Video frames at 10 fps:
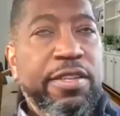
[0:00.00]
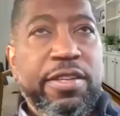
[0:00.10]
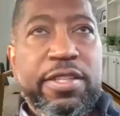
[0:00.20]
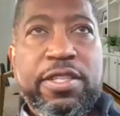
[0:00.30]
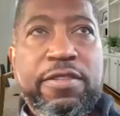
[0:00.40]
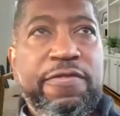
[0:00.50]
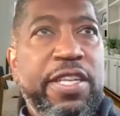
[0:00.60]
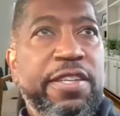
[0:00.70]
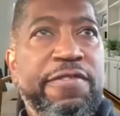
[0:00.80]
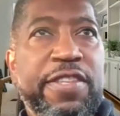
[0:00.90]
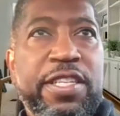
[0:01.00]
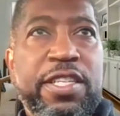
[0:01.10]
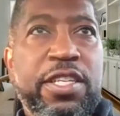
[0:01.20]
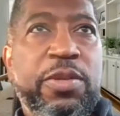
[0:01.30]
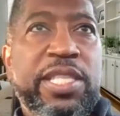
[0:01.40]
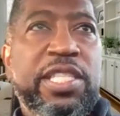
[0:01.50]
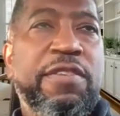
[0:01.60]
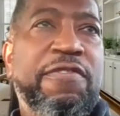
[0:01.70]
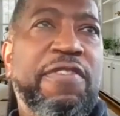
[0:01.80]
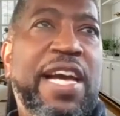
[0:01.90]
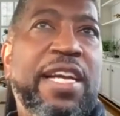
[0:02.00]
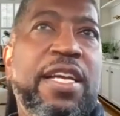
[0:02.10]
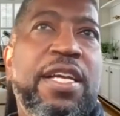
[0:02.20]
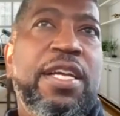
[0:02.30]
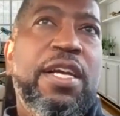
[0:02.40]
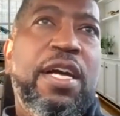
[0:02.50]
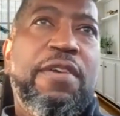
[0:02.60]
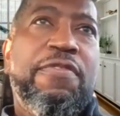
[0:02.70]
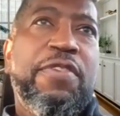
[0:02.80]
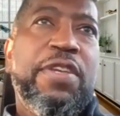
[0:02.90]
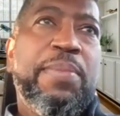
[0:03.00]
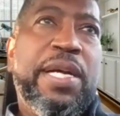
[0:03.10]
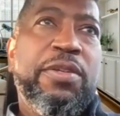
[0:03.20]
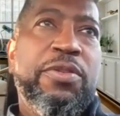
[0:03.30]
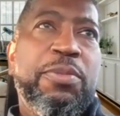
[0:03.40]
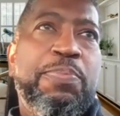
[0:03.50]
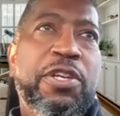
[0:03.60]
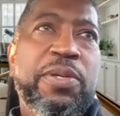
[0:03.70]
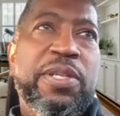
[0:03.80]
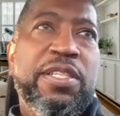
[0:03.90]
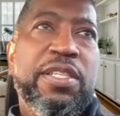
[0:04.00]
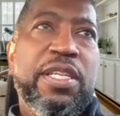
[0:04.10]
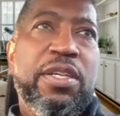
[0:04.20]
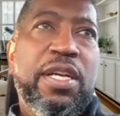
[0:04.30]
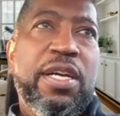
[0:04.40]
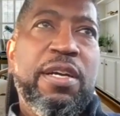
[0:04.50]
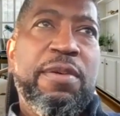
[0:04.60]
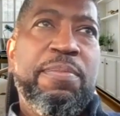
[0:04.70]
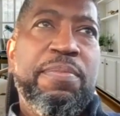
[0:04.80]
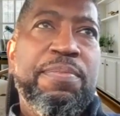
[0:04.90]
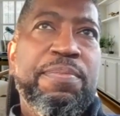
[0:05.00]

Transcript: good, very very good question. In fact, a friend of mine who's a poet. Um,